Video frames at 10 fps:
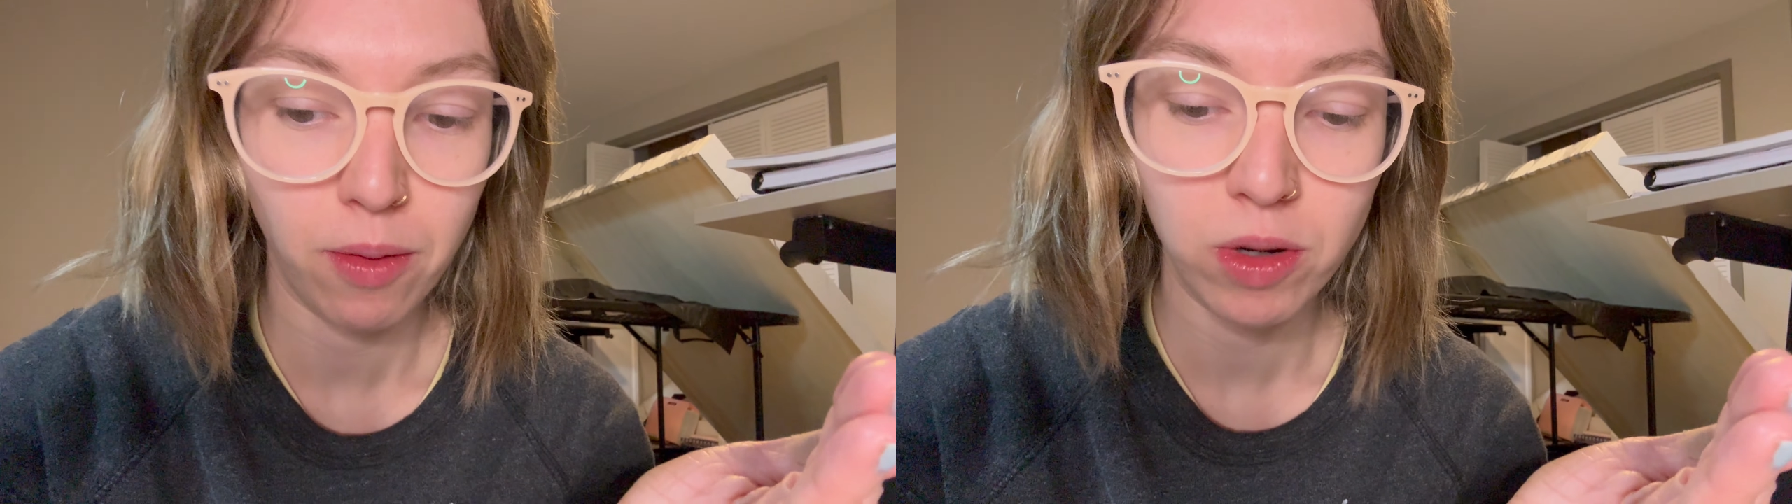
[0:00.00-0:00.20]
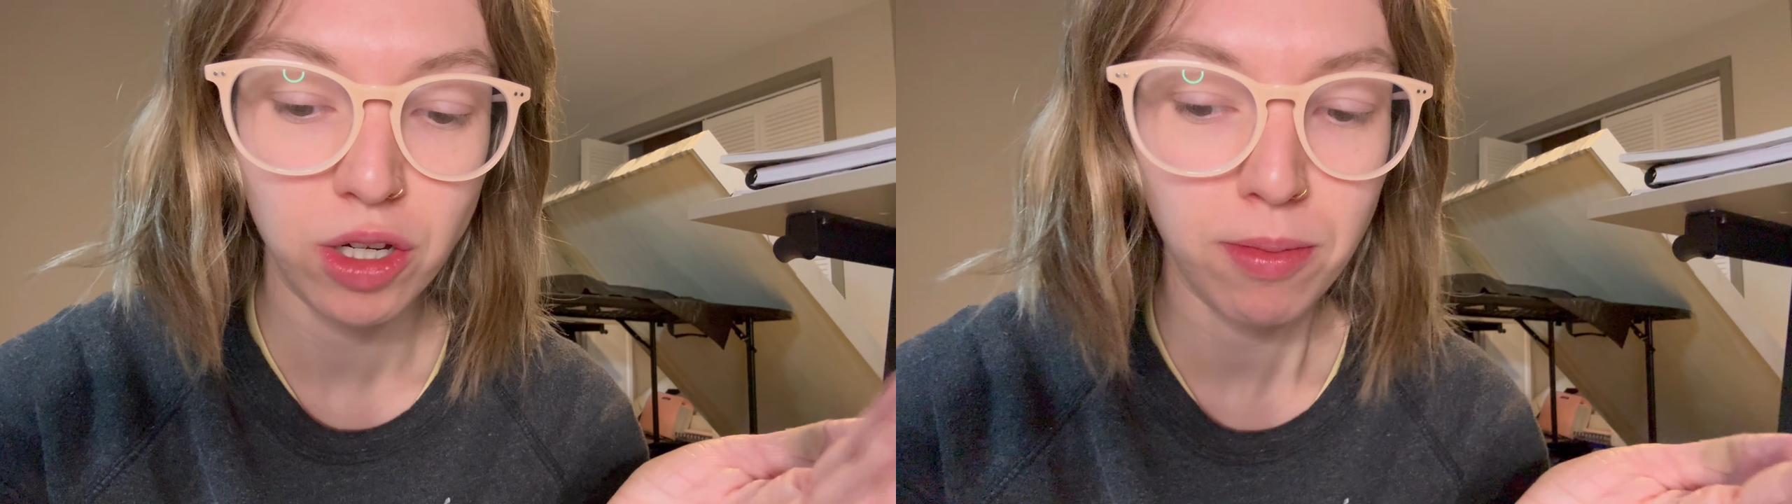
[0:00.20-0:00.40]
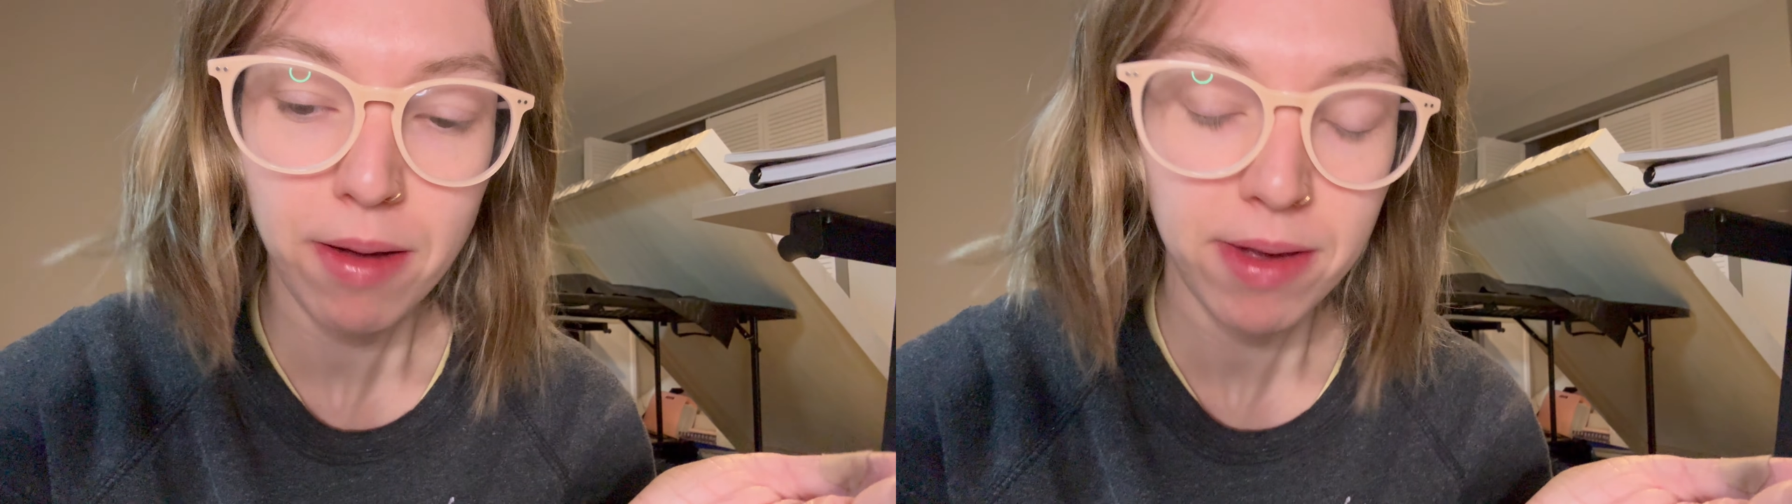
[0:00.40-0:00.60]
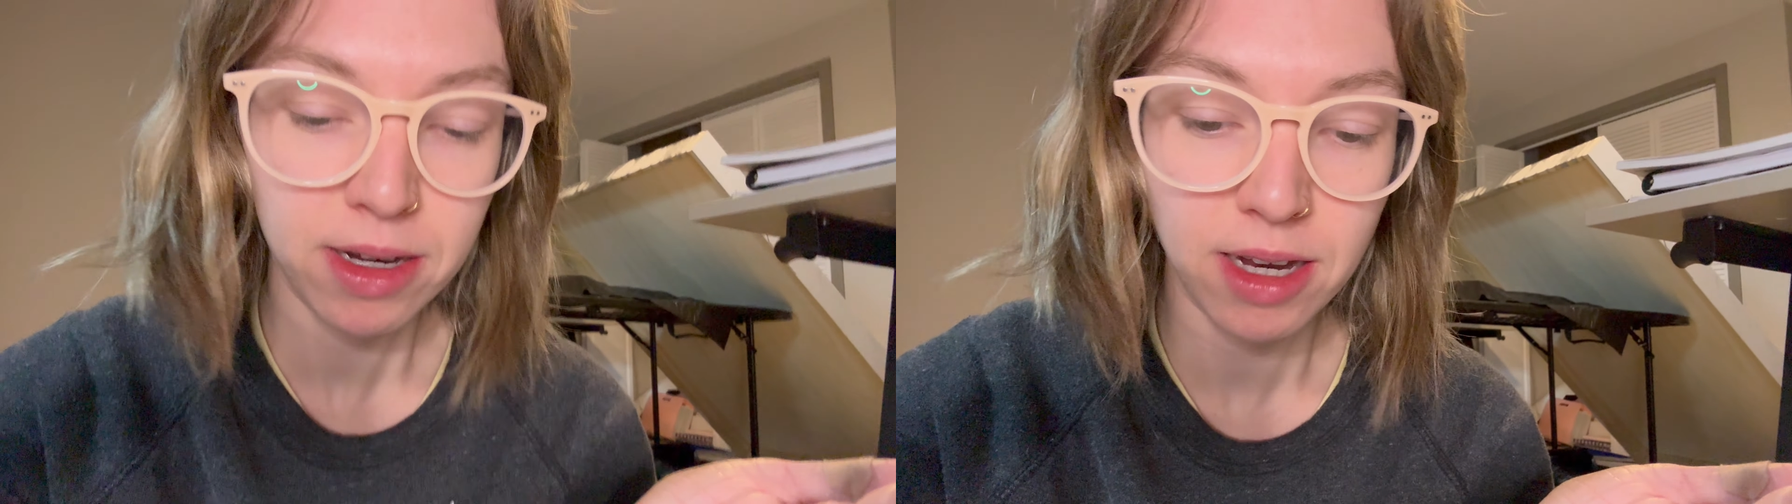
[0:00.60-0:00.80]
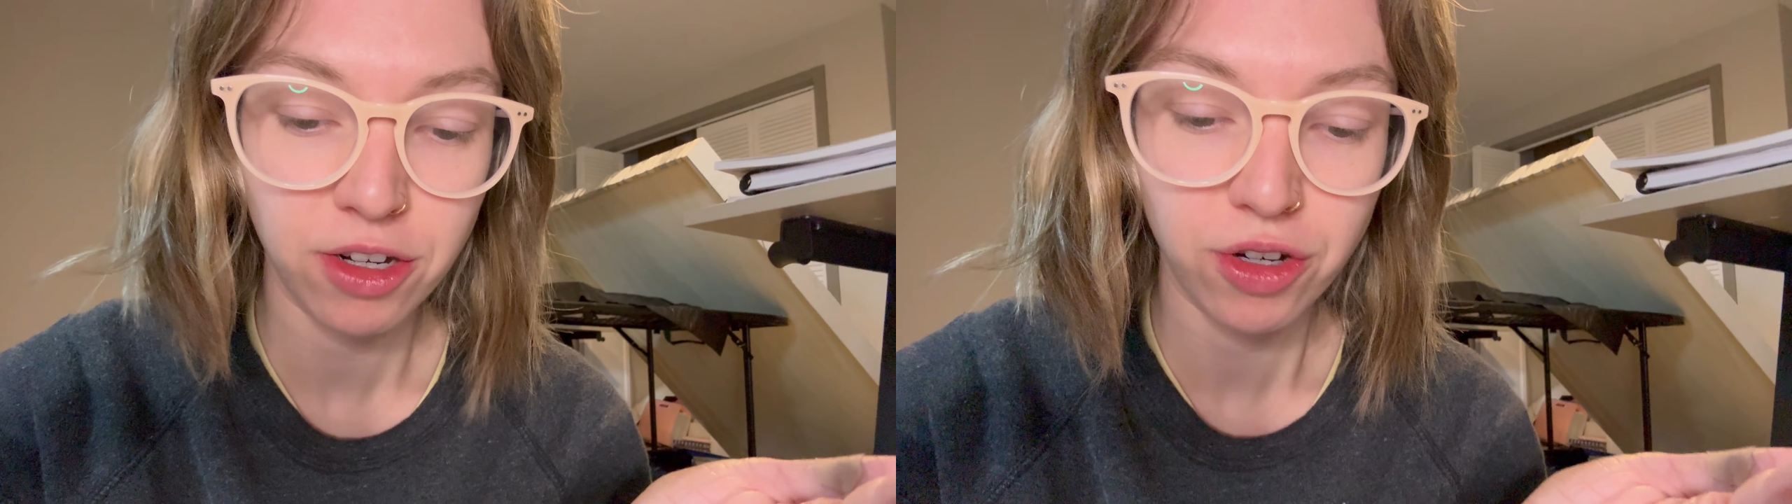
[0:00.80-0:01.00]
which might be
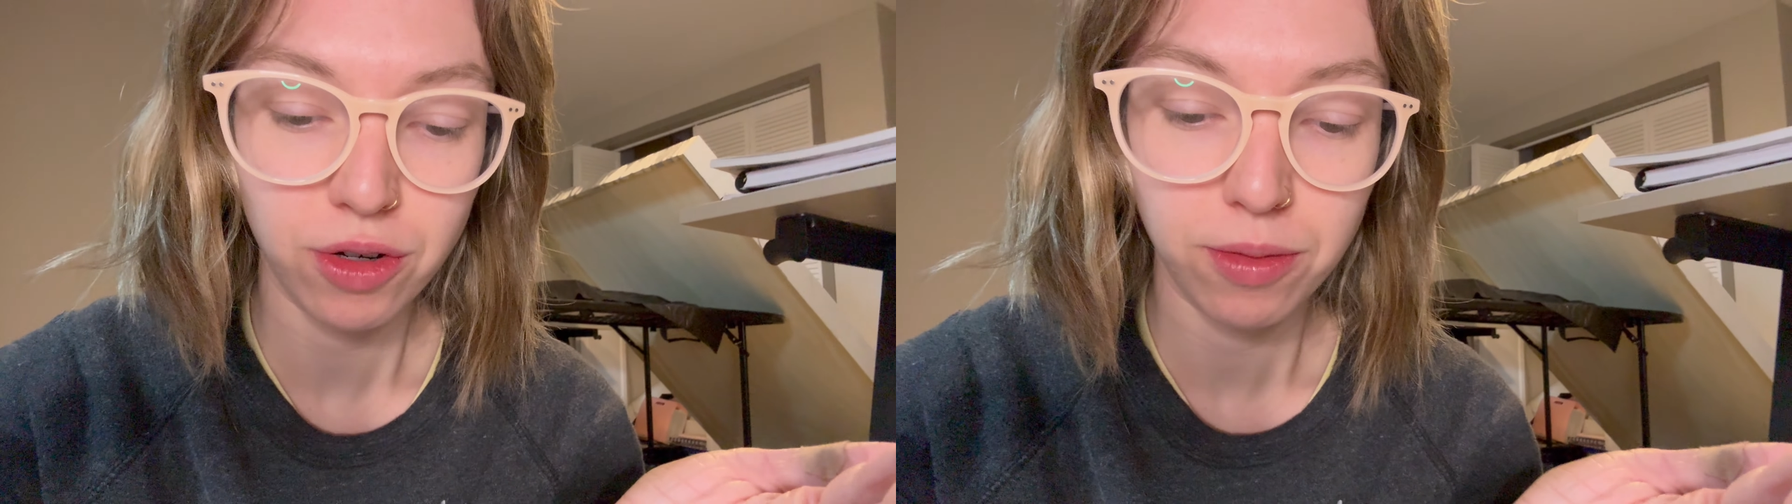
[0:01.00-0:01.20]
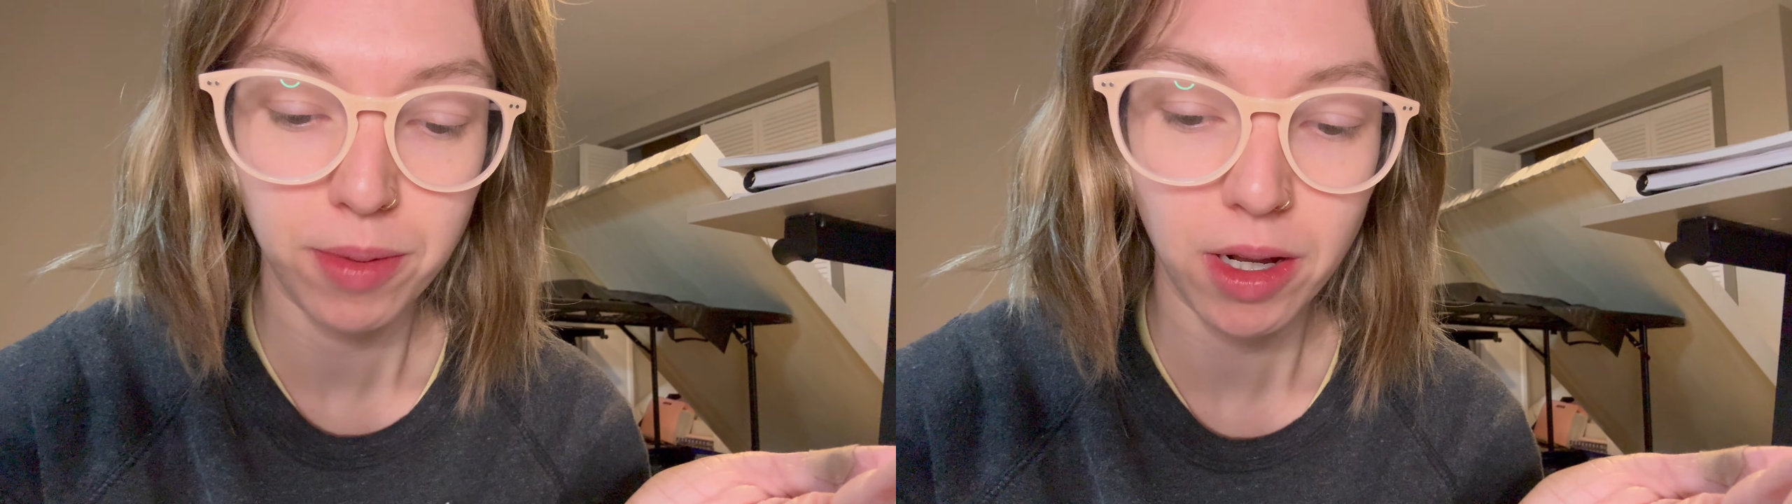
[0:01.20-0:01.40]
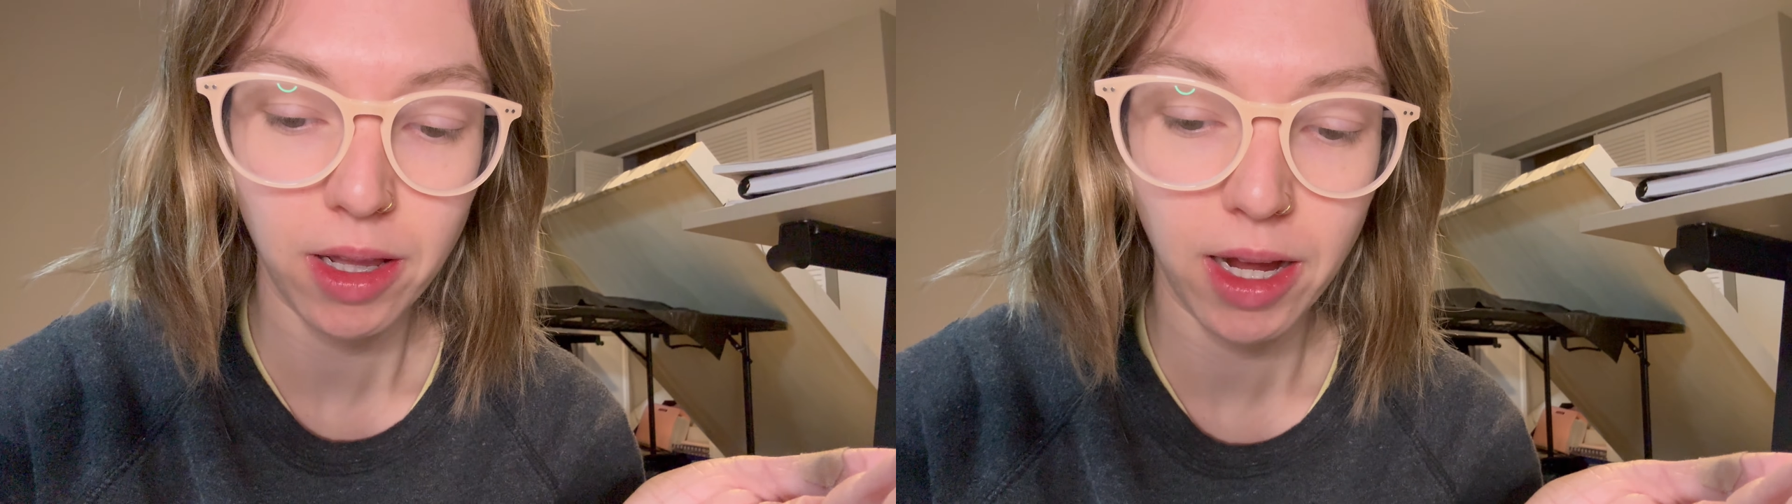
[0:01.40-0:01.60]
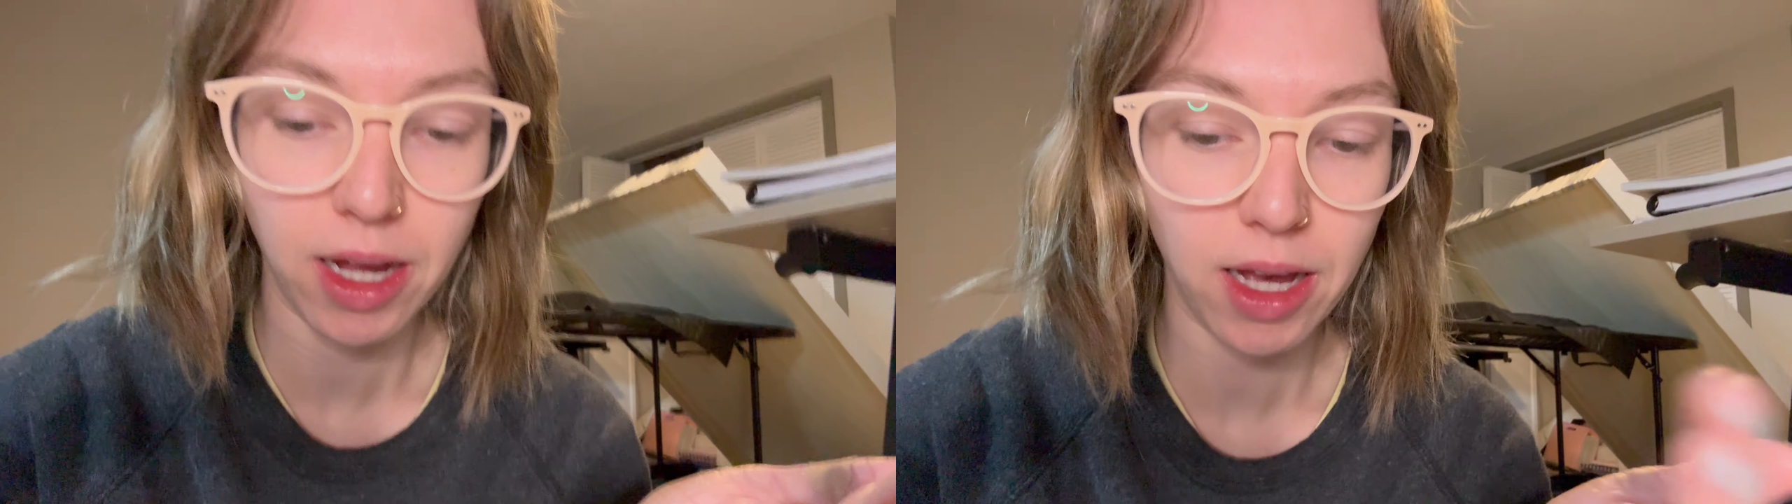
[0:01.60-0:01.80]
intentional, but like,